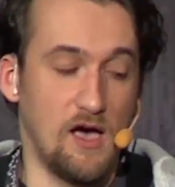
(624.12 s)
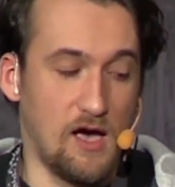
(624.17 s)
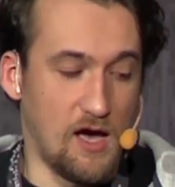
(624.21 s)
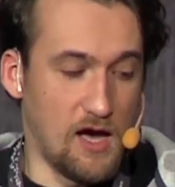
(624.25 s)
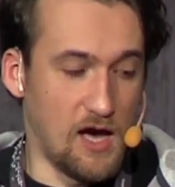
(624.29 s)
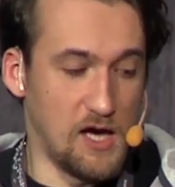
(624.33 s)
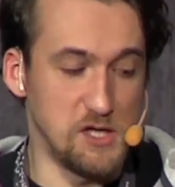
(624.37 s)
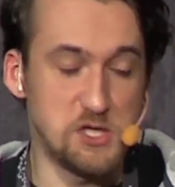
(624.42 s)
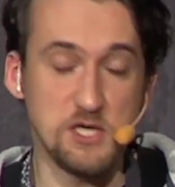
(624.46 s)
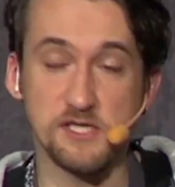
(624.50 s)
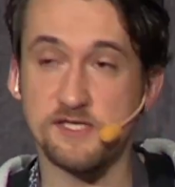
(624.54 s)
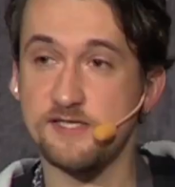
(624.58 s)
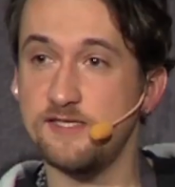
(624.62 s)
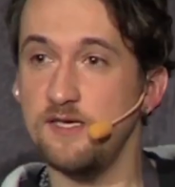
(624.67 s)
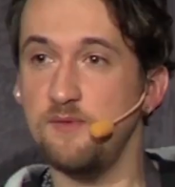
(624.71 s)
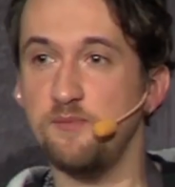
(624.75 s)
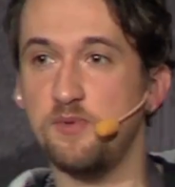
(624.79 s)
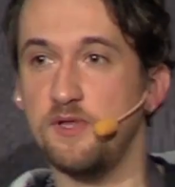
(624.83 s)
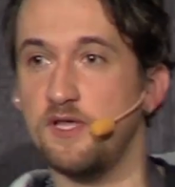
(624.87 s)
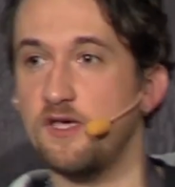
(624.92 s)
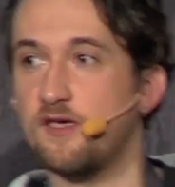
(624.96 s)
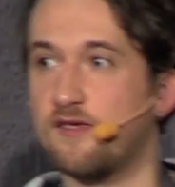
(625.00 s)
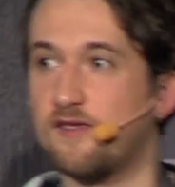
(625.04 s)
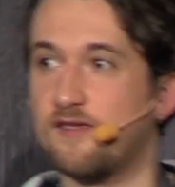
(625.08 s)
I just
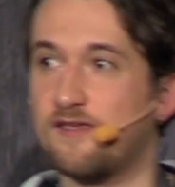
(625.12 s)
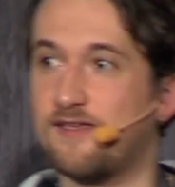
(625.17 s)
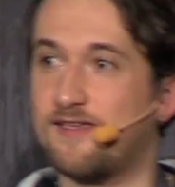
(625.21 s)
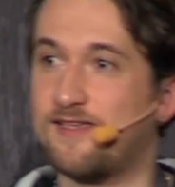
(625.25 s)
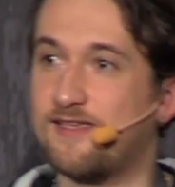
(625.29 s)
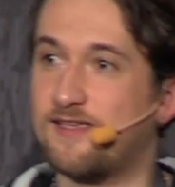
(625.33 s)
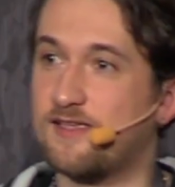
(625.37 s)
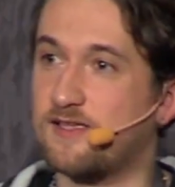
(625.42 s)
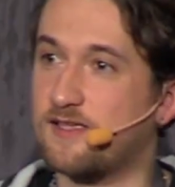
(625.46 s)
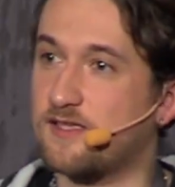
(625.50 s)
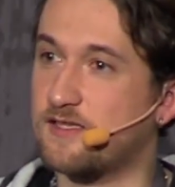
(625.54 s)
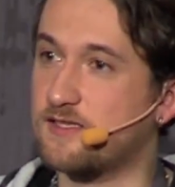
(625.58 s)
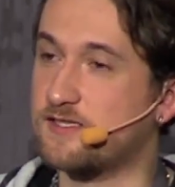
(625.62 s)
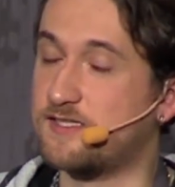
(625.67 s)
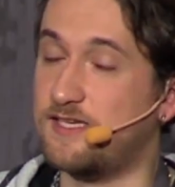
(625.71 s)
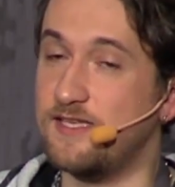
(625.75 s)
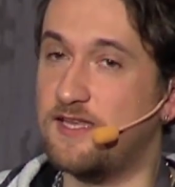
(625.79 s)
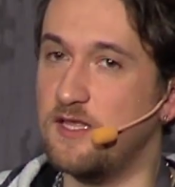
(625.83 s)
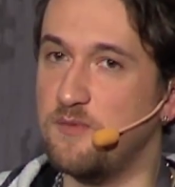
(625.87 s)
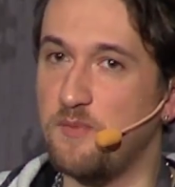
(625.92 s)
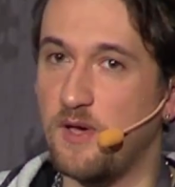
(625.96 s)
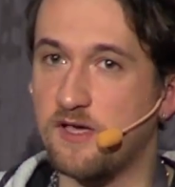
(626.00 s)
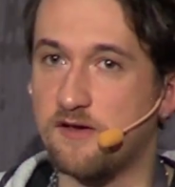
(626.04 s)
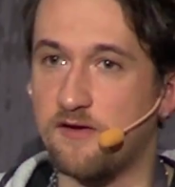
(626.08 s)
simply sit
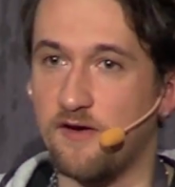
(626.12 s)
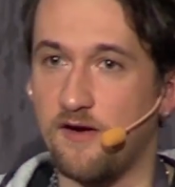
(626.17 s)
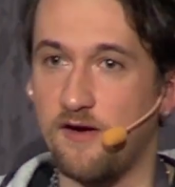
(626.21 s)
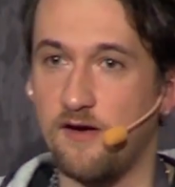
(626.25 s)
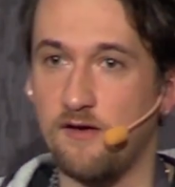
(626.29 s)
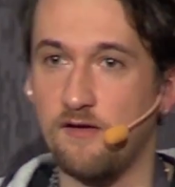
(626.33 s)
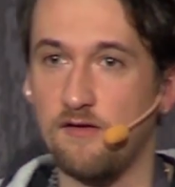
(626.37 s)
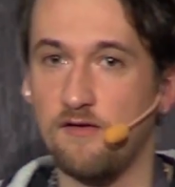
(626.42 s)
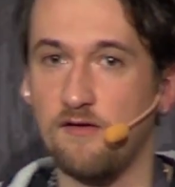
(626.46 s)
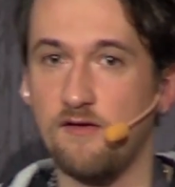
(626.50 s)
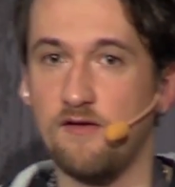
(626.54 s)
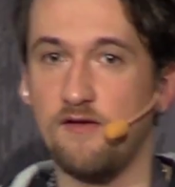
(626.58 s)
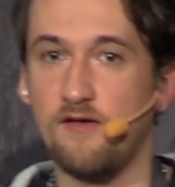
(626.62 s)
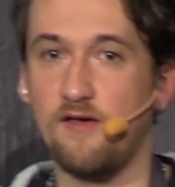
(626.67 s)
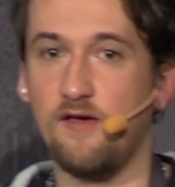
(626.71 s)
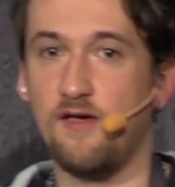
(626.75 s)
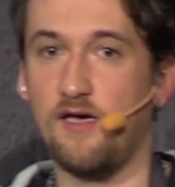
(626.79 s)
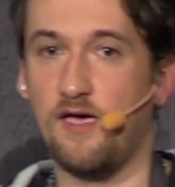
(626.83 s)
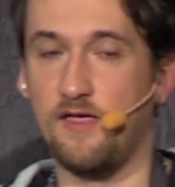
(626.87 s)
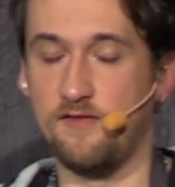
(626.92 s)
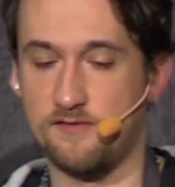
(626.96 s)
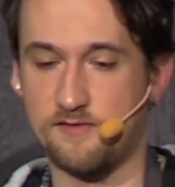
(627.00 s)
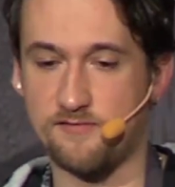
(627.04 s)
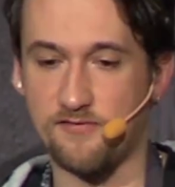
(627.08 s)
in my car
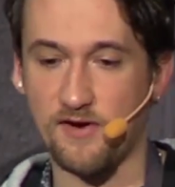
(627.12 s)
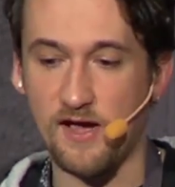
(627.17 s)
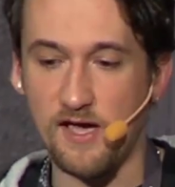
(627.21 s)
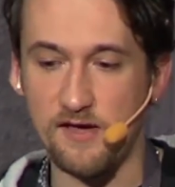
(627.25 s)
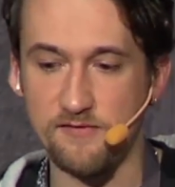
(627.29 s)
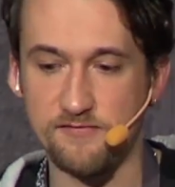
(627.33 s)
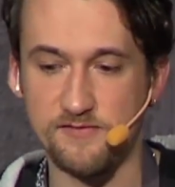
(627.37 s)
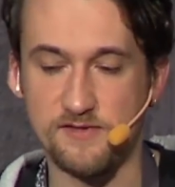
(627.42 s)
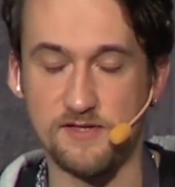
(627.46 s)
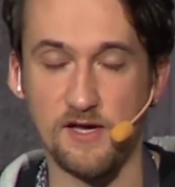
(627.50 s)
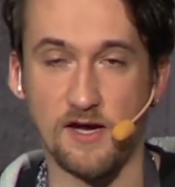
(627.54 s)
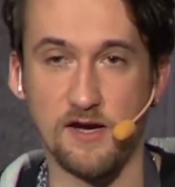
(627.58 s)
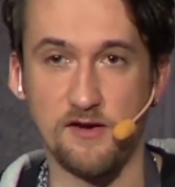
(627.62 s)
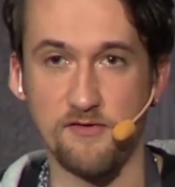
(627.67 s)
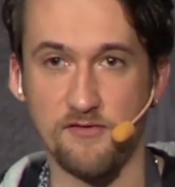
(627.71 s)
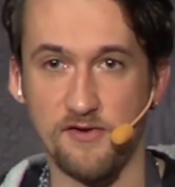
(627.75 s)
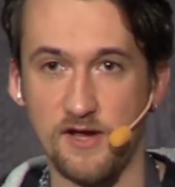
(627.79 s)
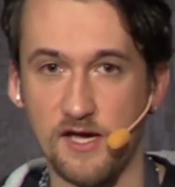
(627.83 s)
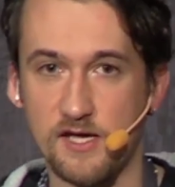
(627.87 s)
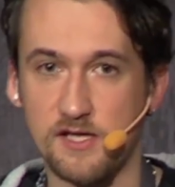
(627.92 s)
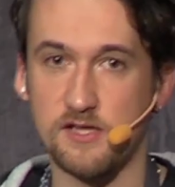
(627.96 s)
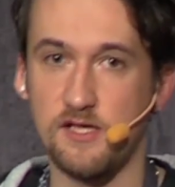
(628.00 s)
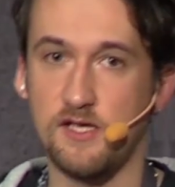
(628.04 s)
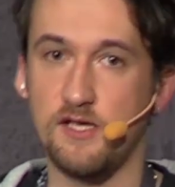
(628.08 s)
and drive
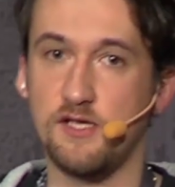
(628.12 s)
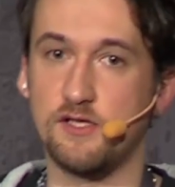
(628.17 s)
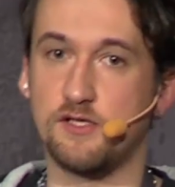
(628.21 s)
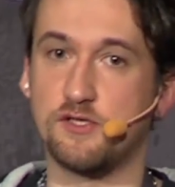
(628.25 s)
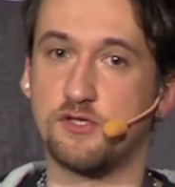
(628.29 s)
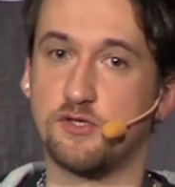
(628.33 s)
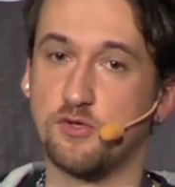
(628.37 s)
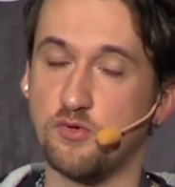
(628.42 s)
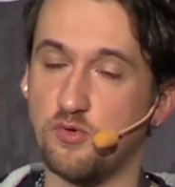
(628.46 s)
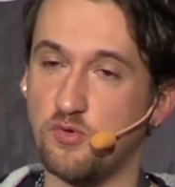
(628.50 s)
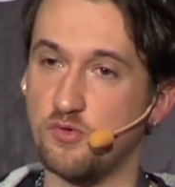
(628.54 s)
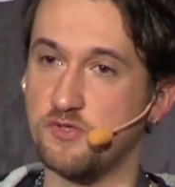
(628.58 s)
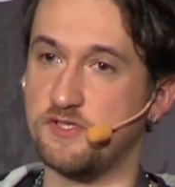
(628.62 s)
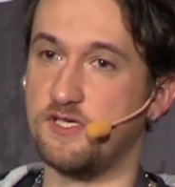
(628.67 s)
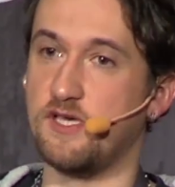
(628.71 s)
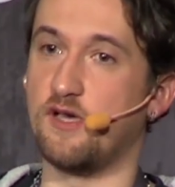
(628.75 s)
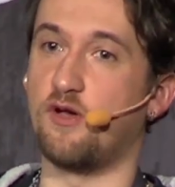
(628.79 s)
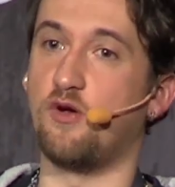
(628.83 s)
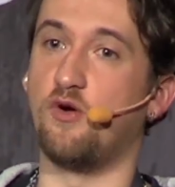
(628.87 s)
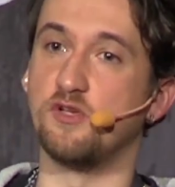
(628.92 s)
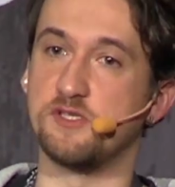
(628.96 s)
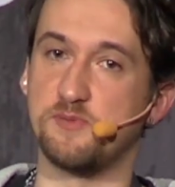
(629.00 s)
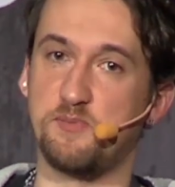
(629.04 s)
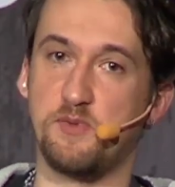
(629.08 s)
directly to the
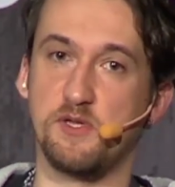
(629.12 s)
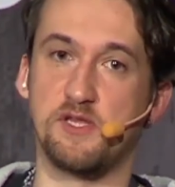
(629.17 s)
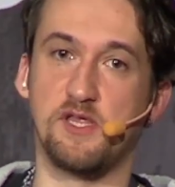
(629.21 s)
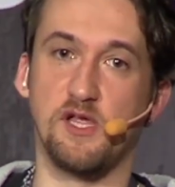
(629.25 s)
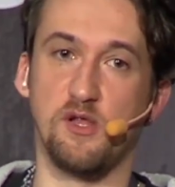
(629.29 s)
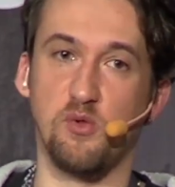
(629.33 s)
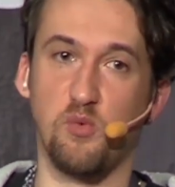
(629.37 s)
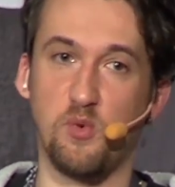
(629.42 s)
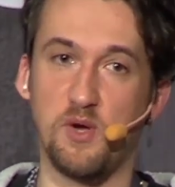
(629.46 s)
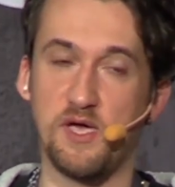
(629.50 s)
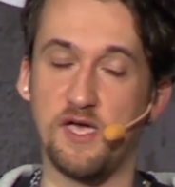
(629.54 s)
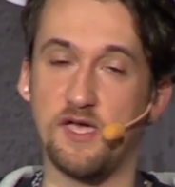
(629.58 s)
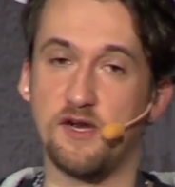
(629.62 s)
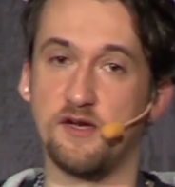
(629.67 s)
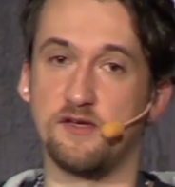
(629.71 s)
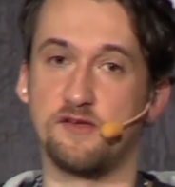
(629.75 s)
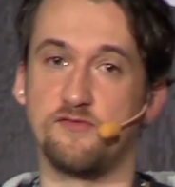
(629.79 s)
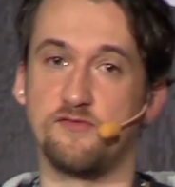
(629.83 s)
hospital where it